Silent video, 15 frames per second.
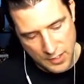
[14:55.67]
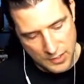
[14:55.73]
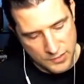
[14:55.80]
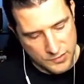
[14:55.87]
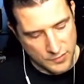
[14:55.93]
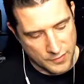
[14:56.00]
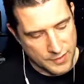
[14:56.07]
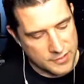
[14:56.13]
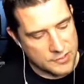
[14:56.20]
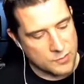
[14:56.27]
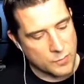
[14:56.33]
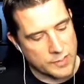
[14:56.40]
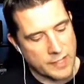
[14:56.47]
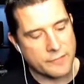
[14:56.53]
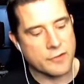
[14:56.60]
So this is
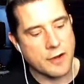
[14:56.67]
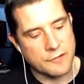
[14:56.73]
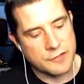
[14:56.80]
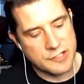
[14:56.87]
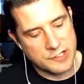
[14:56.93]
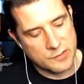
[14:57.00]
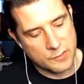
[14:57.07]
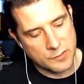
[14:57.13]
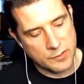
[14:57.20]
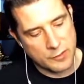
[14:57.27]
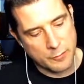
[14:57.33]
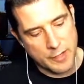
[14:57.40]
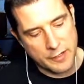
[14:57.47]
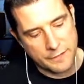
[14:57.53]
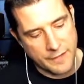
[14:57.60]
when you have a conversation in
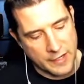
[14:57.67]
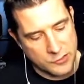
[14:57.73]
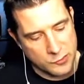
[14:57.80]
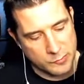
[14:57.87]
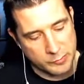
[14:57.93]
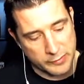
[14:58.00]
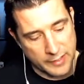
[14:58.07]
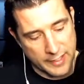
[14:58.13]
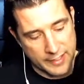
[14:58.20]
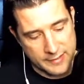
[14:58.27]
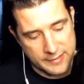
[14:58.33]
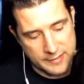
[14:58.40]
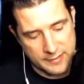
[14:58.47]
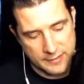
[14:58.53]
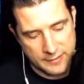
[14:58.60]
your manufacturing
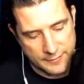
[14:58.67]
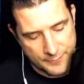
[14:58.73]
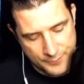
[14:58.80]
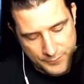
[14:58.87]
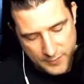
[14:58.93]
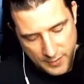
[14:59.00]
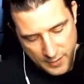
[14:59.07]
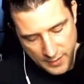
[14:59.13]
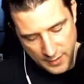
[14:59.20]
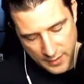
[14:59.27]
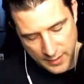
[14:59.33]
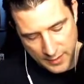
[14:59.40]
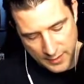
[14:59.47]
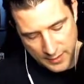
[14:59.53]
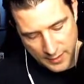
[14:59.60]
plant
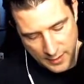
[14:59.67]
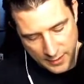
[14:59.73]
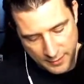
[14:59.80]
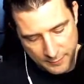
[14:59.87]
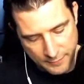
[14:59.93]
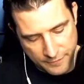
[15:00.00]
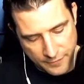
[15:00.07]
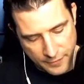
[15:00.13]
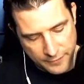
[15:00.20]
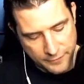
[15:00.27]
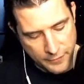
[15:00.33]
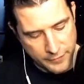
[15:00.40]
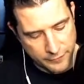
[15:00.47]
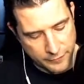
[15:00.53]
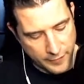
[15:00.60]
and I am very,
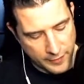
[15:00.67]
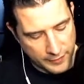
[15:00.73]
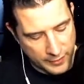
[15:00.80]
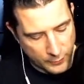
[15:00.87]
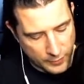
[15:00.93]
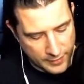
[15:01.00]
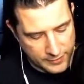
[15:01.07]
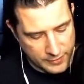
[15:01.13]
very friendly when I